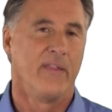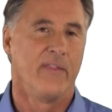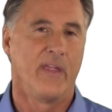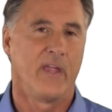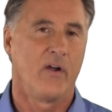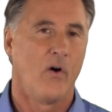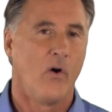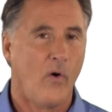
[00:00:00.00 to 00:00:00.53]

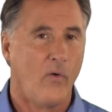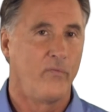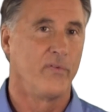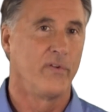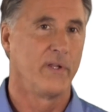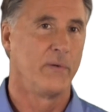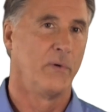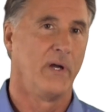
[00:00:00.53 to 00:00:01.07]
that
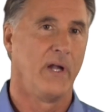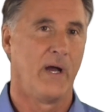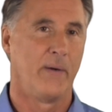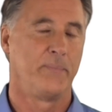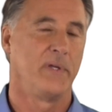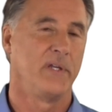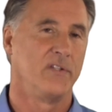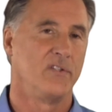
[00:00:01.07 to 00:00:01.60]
hopefully will
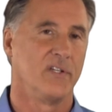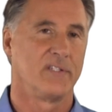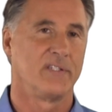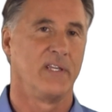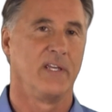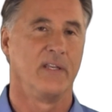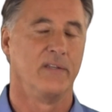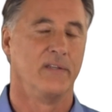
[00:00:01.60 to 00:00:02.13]
help you
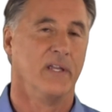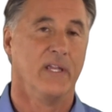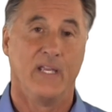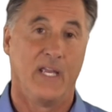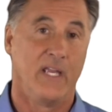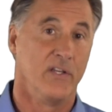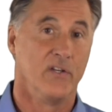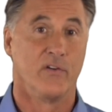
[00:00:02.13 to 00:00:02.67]
just in
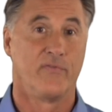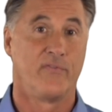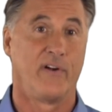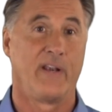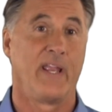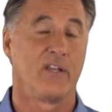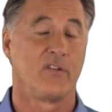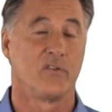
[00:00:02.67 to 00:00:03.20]
your
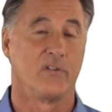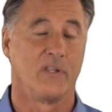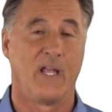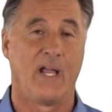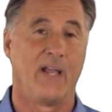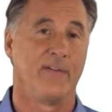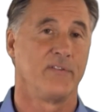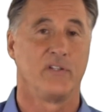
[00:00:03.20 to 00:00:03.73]
financial
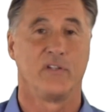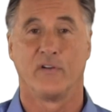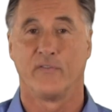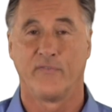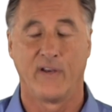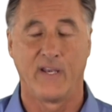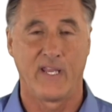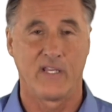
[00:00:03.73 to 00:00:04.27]
lives and your
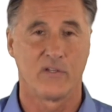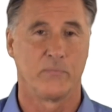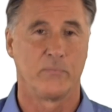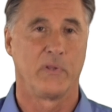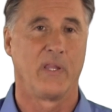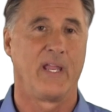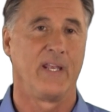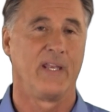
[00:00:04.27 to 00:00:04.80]
financial
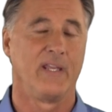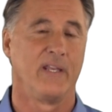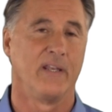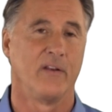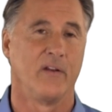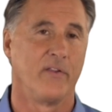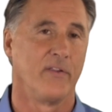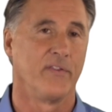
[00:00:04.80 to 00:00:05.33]
planning
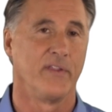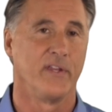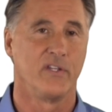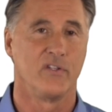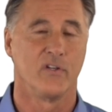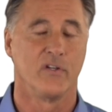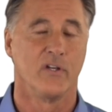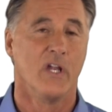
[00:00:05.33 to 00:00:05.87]
and all the
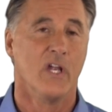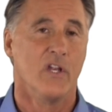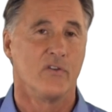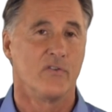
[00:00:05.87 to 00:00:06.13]
things you're